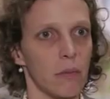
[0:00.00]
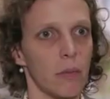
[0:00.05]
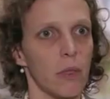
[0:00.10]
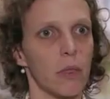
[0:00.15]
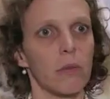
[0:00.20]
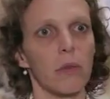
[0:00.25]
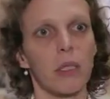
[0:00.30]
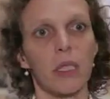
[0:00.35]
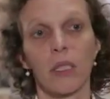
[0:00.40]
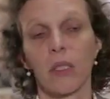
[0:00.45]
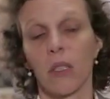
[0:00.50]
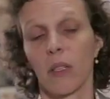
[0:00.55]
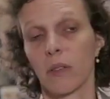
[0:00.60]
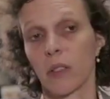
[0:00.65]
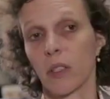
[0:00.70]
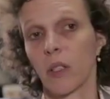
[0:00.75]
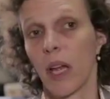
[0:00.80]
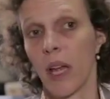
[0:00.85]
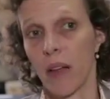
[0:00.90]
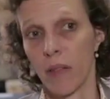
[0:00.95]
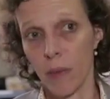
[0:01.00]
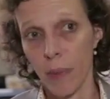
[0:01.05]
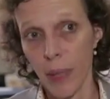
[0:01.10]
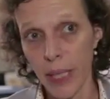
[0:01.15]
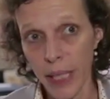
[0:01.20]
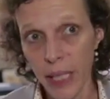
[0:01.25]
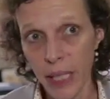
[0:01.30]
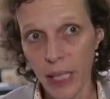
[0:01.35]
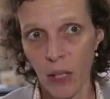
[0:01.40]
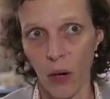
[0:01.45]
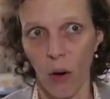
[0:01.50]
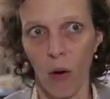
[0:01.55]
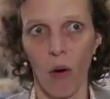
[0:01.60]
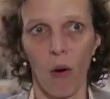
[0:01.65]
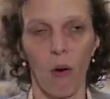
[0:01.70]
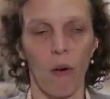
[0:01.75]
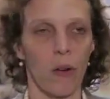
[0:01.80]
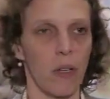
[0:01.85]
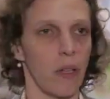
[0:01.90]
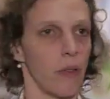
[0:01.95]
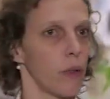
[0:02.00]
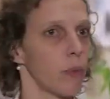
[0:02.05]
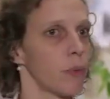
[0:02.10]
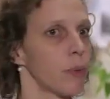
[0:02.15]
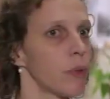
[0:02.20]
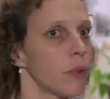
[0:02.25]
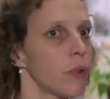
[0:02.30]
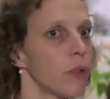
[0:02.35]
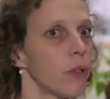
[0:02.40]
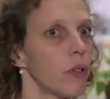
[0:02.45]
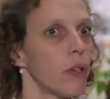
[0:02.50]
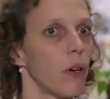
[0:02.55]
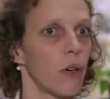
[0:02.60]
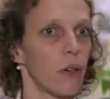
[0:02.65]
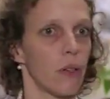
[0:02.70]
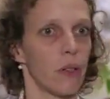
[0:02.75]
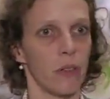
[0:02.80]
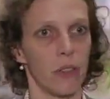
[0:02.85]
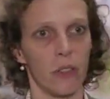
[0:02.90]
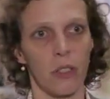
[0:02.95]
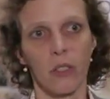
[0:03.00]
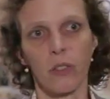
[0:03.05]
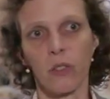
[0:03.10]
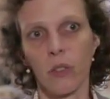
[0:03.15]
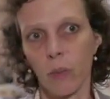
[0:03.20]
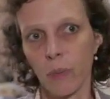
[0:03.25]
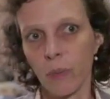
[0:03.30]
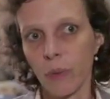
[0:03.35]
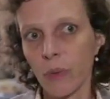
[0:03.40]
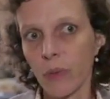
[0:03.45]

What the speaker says: Will we cover everybody, or only the poor, or the not so